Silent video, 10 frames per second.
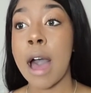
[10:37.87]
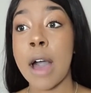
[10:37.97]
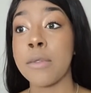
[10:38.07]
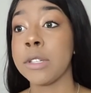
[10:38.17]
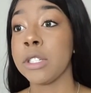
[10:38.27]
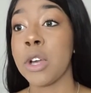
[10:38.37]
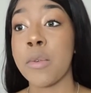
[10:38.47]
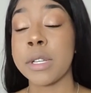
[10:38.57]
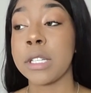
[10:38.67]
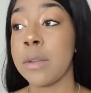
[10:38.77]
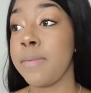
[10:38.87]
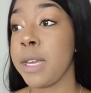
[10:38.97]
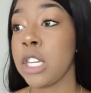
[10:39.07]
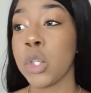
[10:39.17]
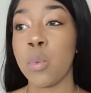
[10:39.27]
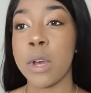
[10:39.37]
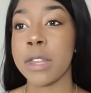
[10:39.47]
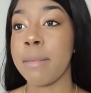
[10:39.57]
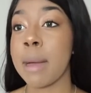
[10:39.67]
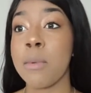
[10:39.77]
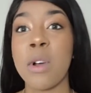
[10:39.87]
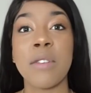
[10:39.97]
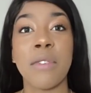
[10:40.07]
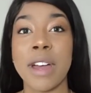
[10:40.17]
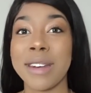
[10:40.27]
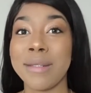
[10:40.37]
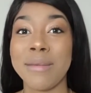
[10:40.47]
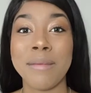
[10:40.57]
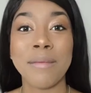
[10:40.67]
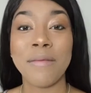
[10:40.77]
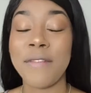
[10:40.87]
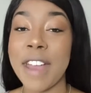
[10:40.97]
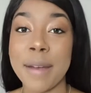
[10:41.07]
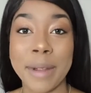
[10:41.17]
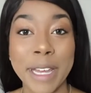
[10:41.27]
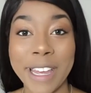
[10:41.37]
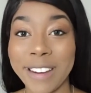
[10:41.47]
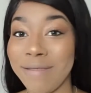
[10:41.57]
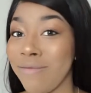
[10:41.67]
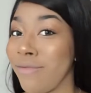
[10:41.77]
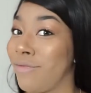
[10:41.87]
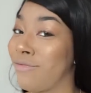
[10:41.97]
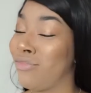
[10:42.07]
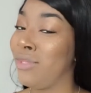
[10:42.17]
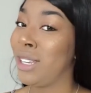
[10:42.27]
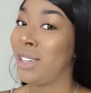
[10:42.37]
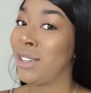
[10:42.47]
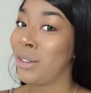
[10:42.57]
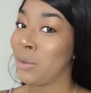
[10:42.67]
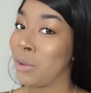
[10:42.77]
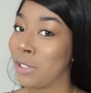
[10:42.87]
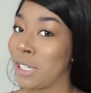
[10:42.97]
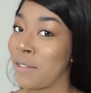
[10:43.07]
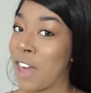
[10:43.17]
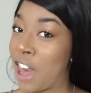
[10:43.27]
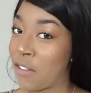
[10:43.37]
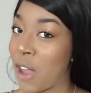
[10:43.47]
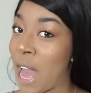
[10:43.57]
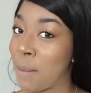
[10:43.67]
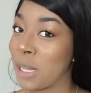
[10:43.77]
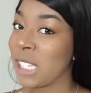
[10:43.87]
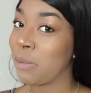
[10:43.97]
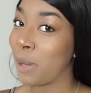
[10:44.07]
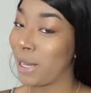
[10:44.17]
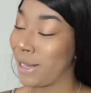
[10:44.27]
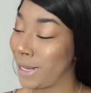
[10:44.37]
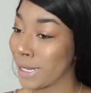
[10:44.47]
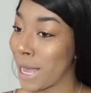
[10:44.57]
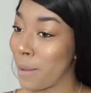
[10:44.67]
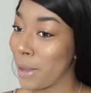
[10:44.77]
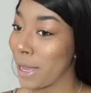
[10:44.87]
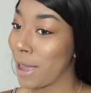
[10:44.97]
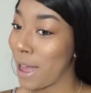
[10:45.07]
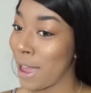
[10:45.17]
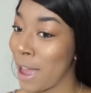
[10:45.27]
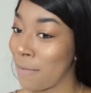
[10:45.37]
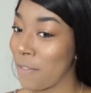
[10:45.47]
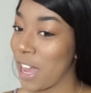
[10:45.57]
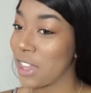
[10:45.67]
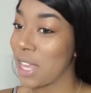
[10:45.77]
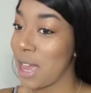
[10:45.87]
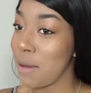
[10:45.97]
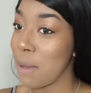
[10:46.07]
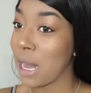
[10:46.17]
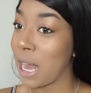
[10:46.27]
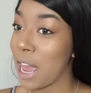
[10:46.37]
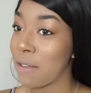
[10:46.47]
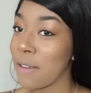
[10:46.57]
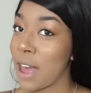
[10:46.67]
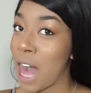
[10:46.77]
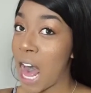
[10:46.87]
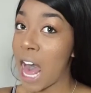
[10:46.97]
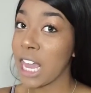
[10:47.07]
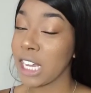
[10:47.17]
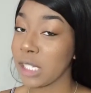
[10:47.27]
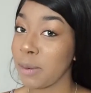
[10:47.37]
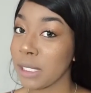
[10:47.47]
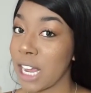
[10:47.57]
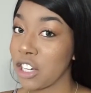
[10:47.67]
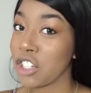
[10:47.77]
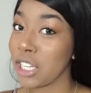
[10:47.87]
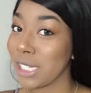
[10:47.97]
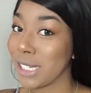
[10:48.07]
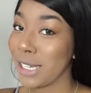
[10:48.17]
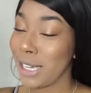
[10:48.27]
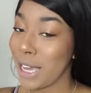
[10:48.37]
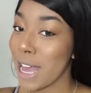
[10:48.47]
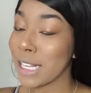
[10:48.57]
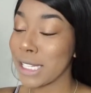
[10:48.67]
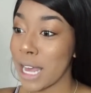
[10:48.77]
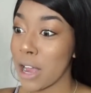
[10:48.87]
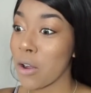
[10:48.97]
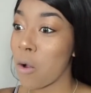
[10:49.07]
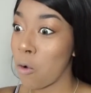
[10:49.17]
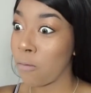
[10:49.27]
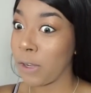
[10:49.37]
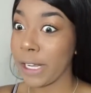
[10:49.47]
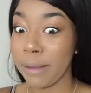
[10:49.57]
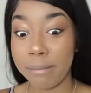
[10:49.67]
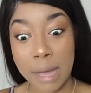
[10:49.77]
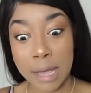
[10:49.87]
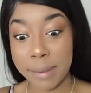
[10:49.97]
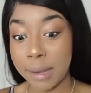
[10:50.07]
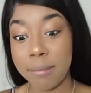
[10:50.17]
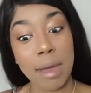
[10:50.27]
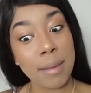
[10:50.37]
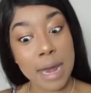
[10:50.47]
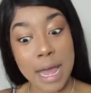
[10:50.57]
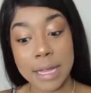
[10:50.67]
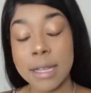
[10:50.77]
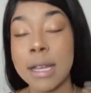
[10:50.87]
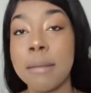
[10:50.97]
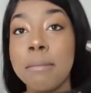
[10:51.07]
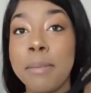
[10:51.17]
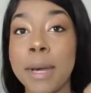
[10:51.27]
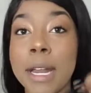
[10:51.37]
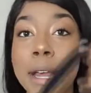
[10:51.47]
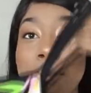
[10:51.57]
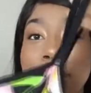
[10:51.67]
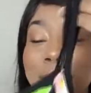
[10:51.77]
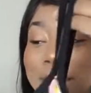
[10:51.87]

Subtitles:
I was going to the beach with my boyfriend. Family. We'll see if that ever happens, but it's coming. I have faith in my life. High expectations. It's there, hopefully. Maybe, maybe not. But I